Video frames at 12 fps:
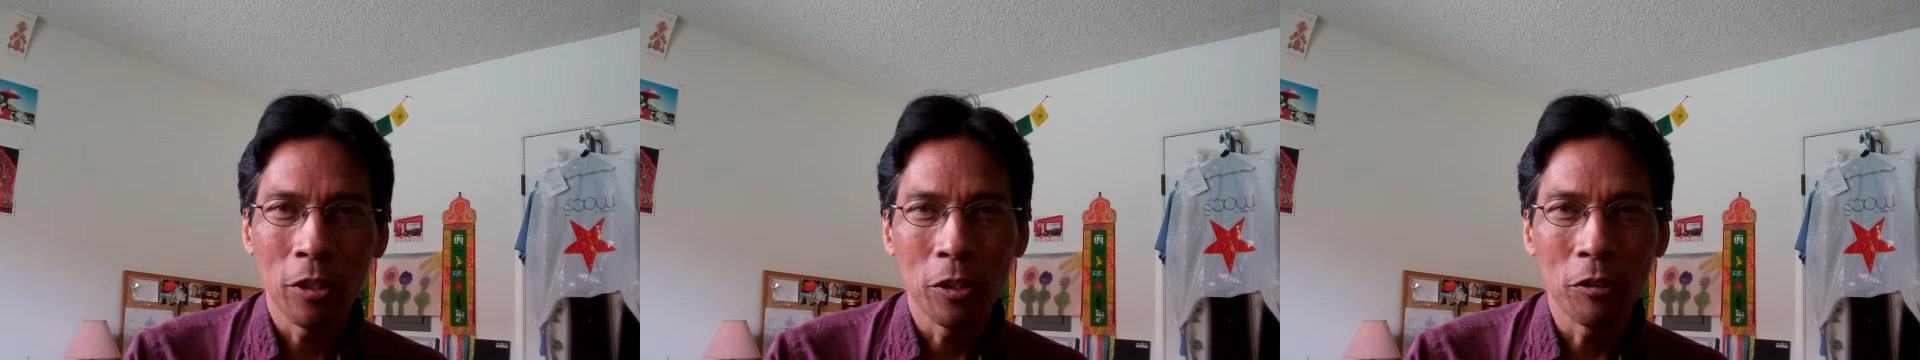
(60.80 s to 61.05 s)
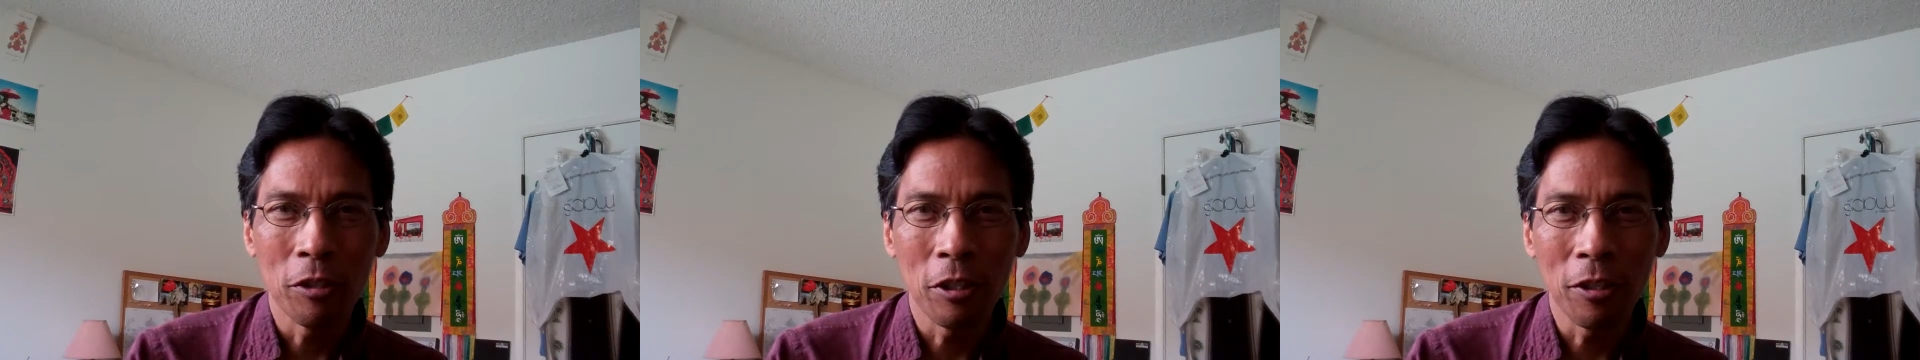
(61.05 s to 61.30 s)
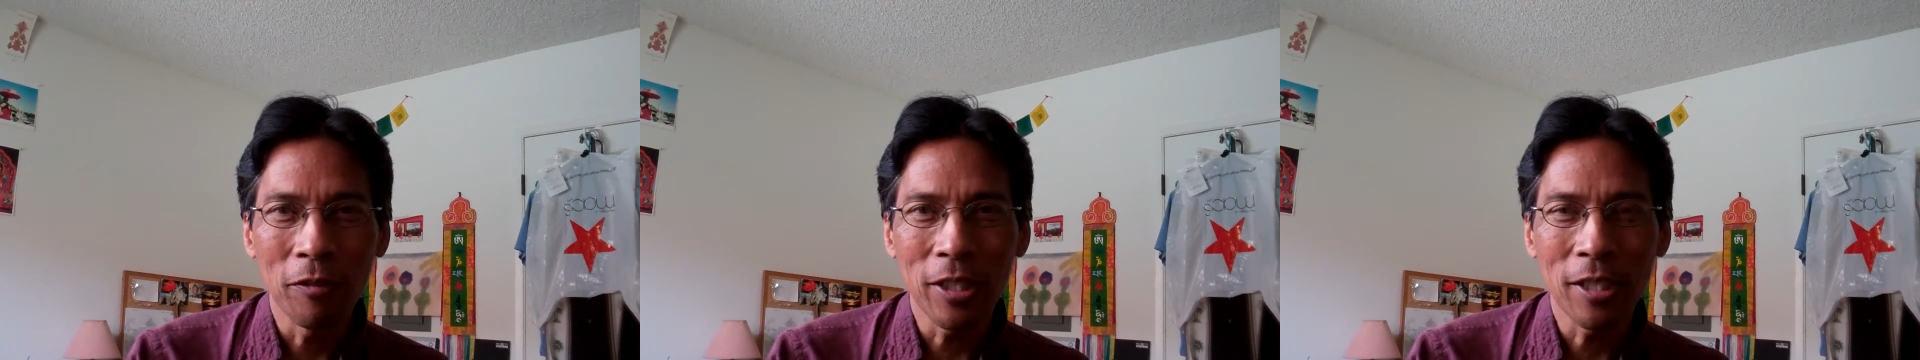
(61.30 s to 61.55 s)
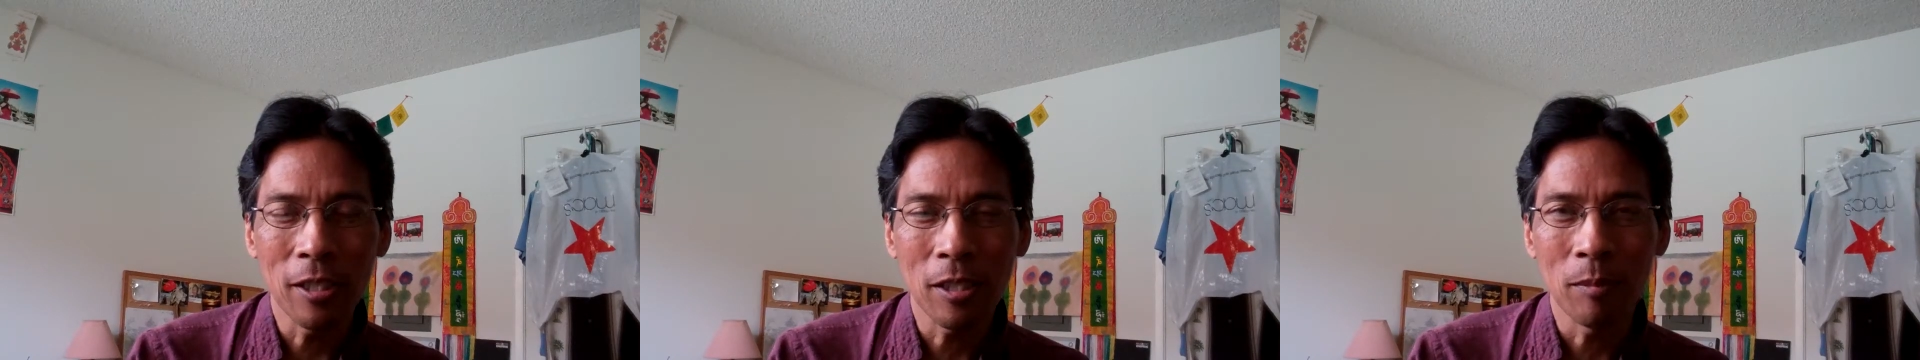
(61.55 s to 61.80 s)
your
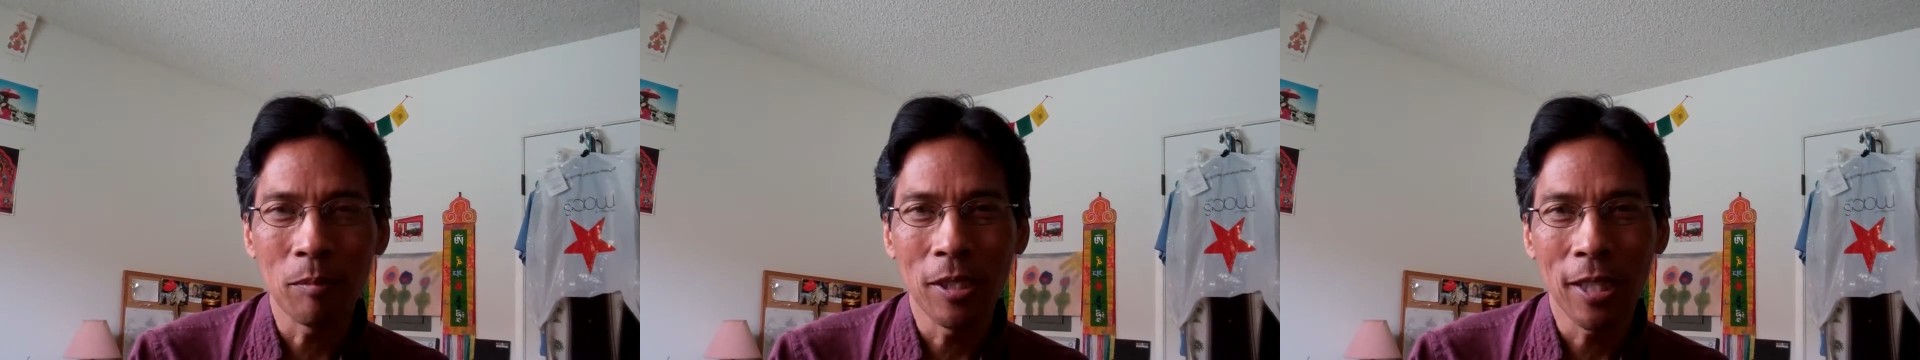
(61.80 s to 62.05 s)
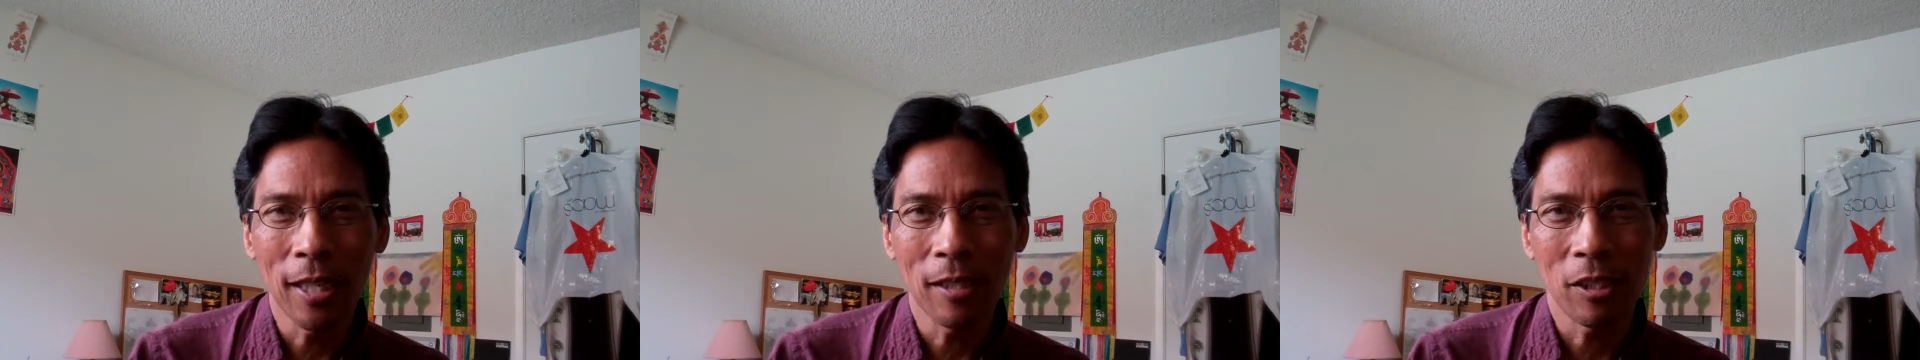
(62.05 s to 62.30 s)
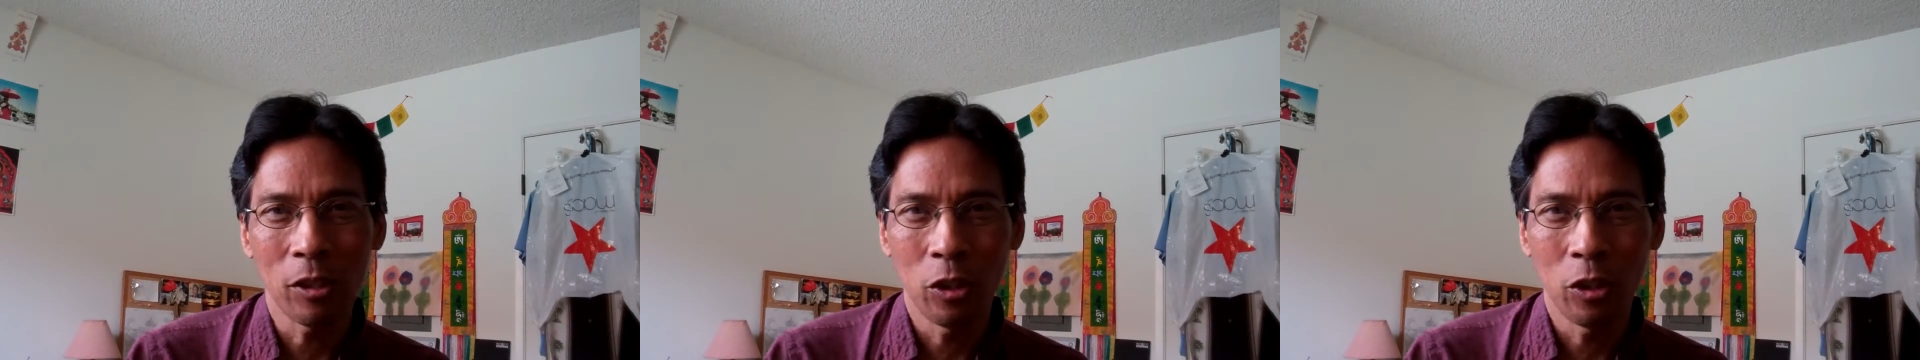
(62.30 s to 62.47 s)
nervous system takes a